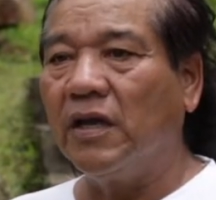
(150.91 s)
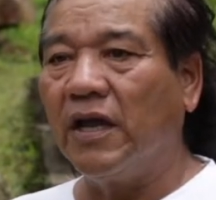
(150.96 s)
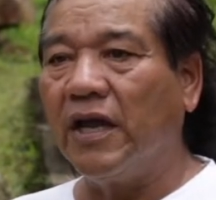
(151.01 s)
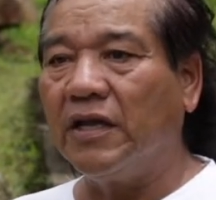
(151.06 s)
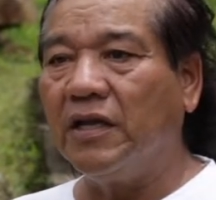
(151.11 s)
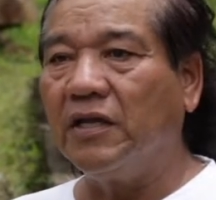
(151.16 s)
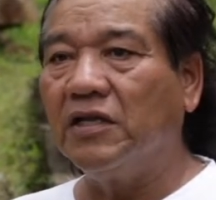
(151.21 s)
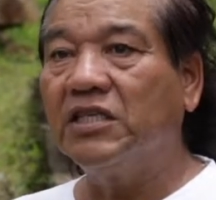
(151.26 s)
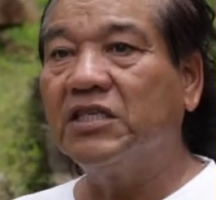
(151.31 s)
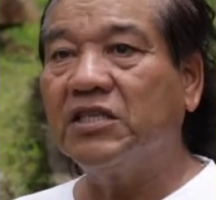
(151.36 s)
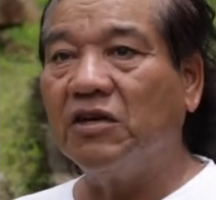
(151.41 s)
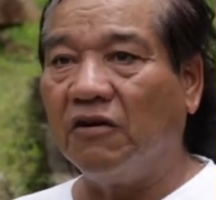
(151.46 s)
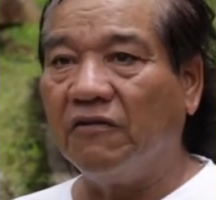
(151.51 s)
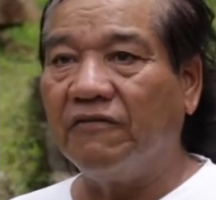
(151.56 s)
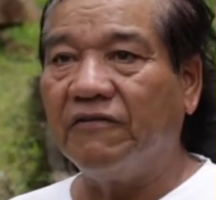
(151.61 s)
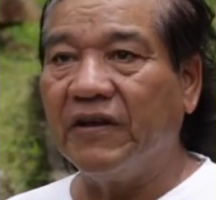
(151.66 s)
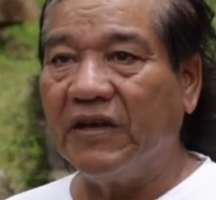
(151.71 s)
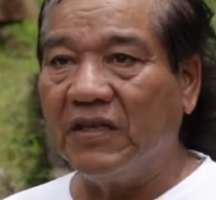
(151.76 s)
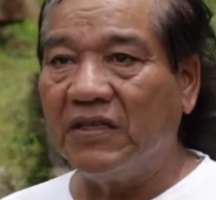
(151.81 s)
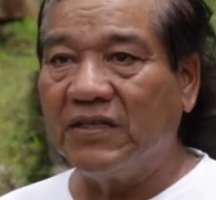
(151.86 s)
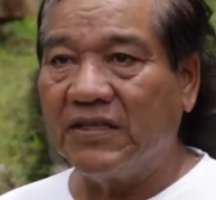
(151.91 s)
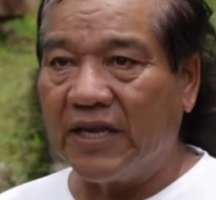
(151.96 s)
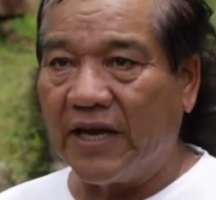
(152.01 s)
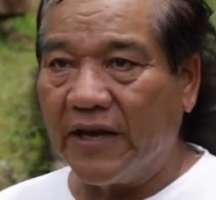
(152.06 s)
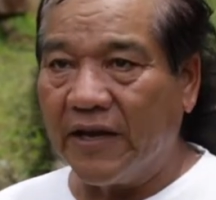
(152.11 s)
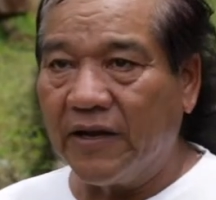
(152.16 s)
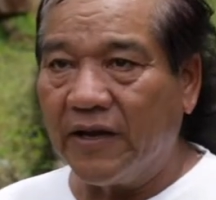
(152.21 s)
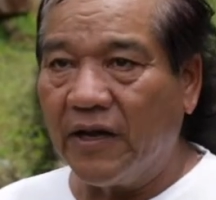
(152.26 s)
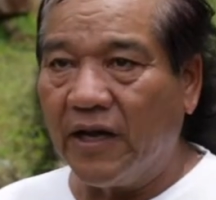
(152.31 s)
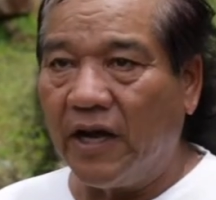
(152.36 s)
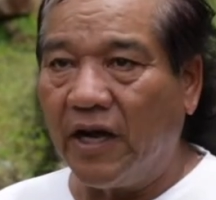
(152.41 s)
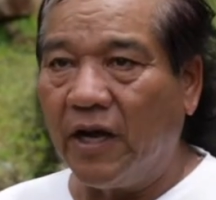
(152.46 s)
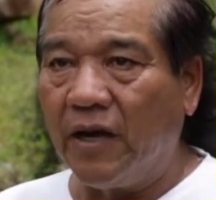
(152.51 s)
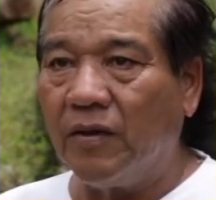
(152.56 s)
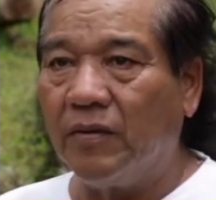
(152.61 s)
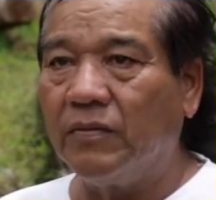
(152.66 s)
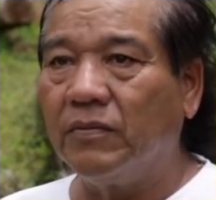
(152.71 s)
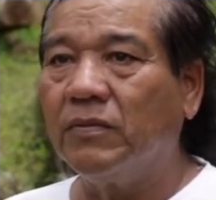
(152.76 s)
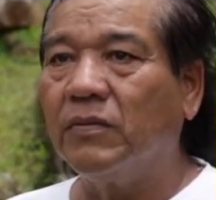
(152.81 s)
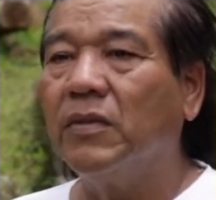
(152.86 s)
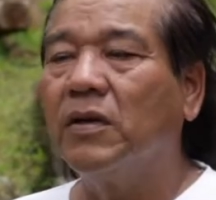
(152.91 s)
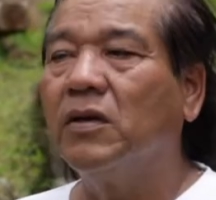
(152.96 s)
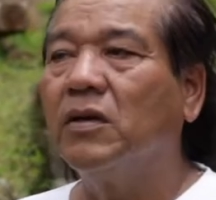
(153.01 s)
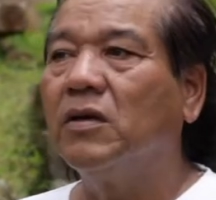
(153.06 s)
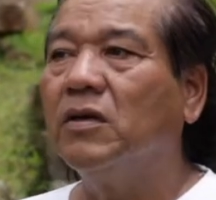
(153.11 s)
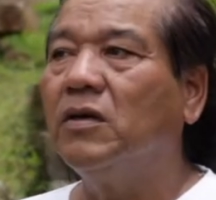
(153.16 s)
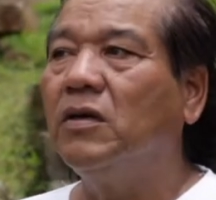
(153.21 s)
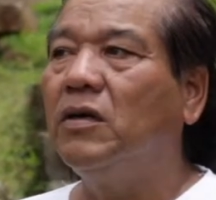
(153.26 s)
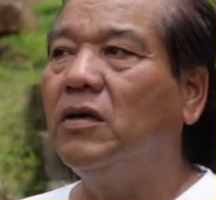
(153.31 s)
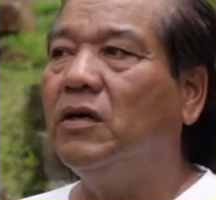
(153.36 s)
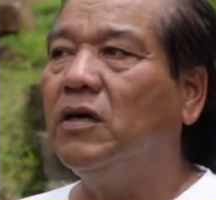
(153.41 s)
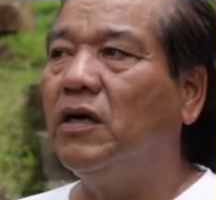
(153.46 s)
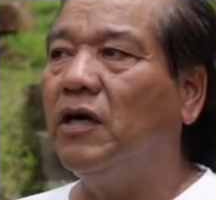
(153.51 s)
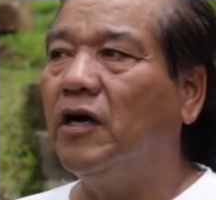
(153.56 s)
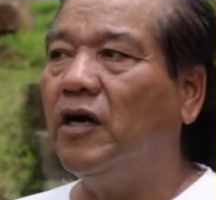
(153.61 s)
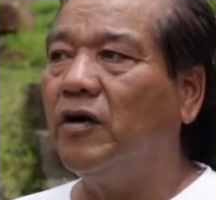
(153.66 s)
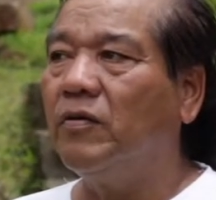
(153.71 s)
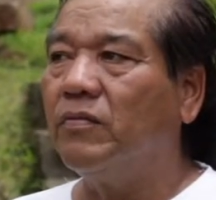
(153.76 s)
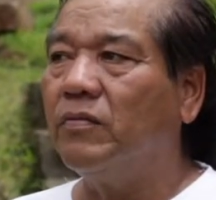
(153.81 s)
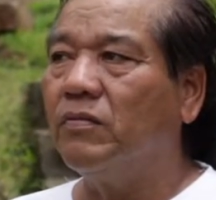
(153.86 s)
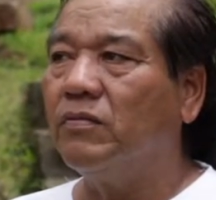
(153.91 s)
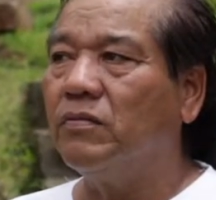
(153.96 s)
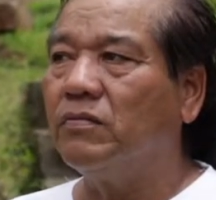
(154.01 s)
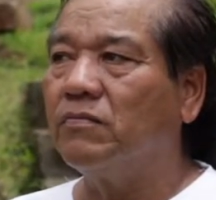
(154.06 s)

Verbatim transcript: getting stuff inside, um, um,